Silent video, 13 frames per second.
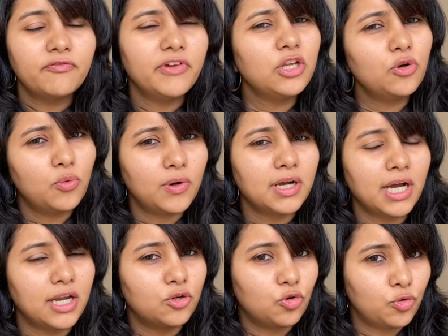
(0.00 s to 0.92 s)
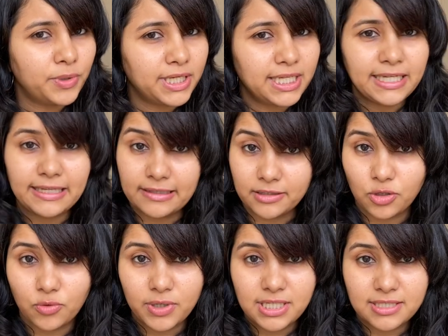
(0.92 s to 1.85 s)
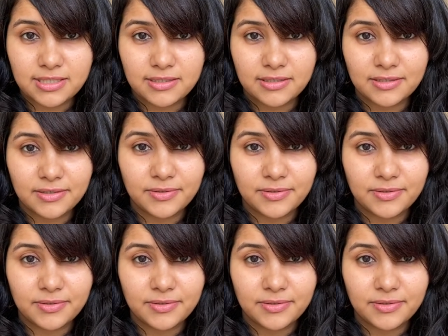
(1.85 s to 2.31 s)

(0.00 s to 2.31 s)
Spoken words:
Will you work under OPT in the US?